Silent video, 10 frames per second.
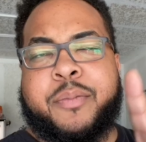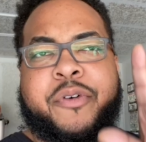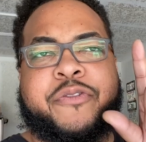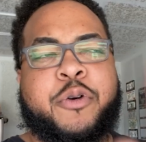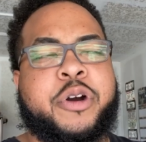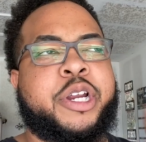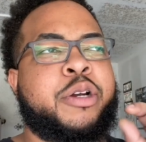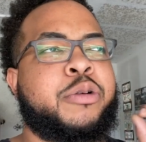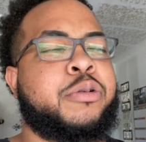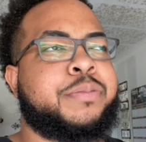Before
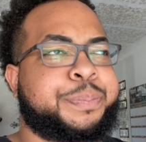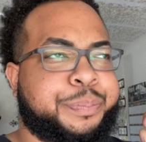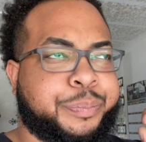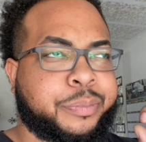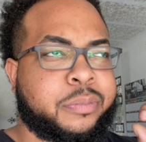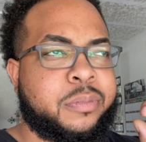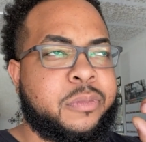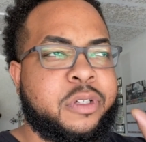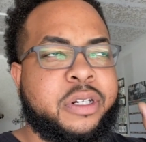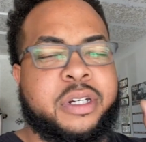you
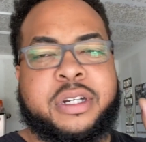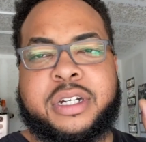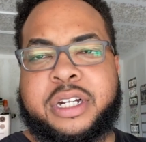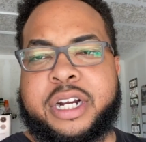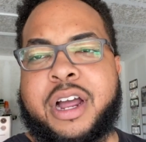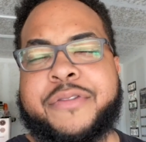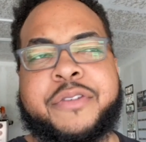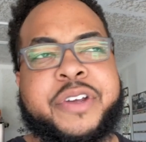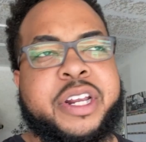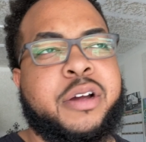click off the
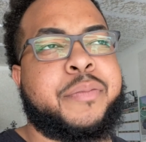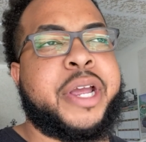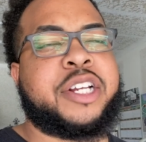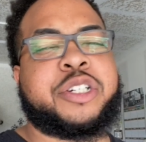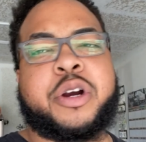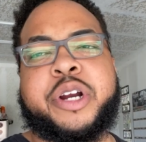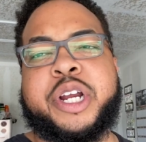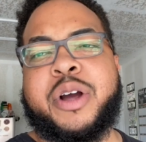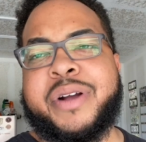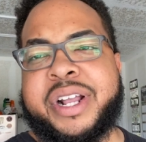video, make sure you
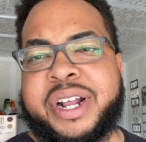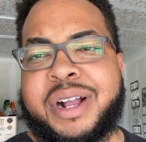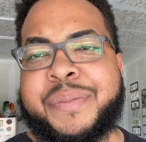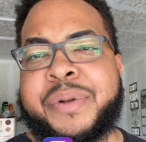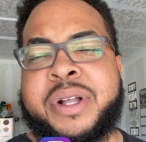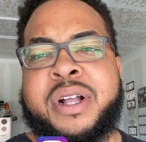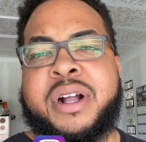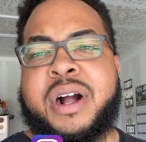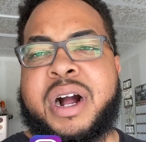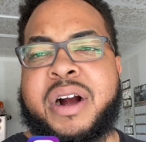go and hit up
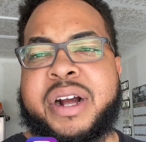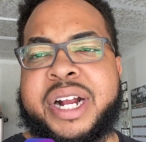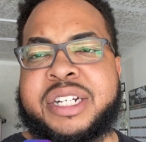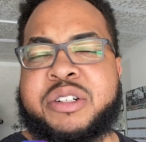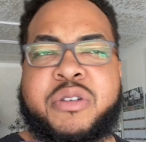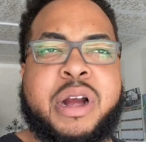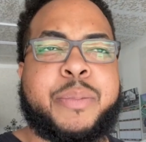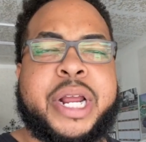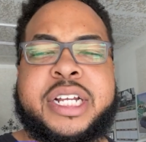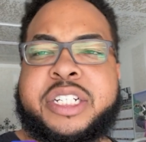our Instagram
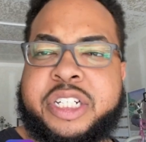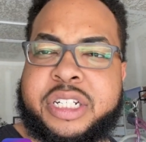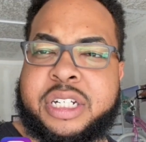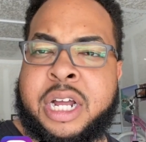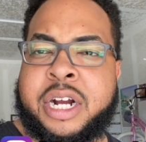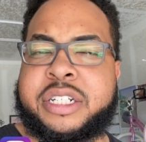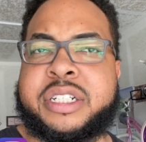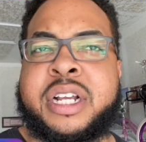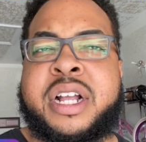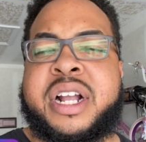page. It just launched.
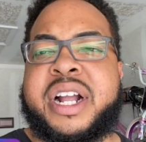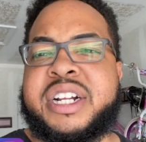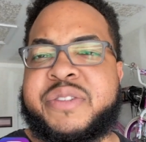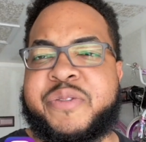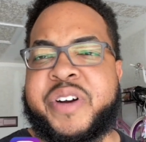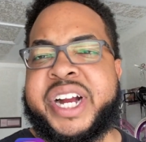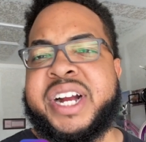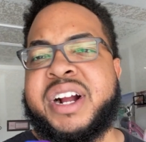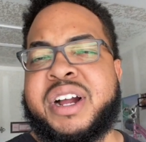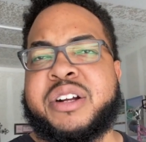It's
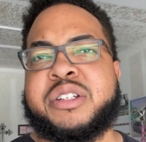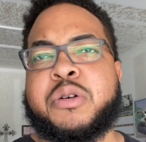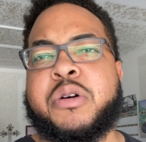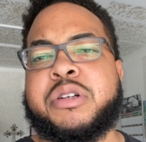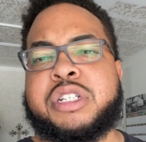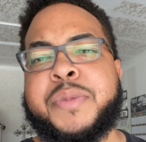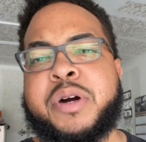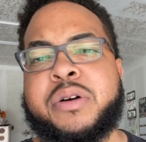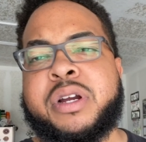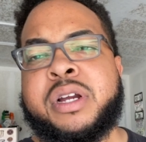
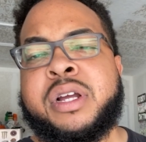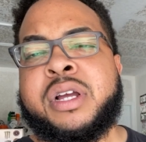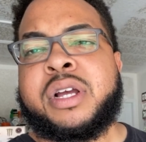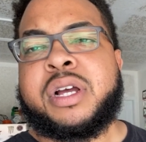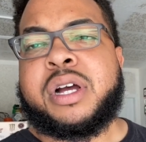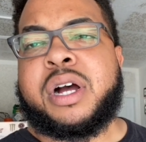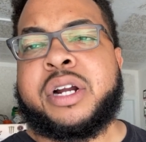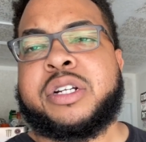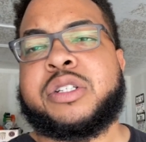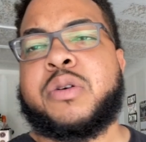
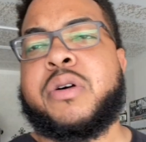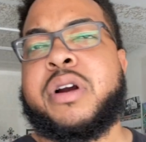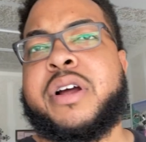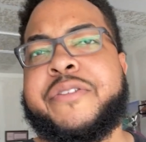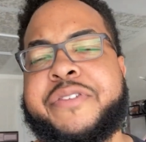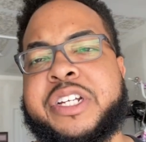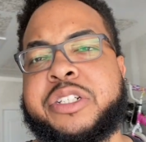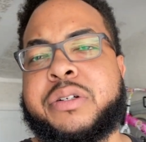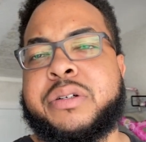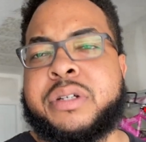free_smoke_official.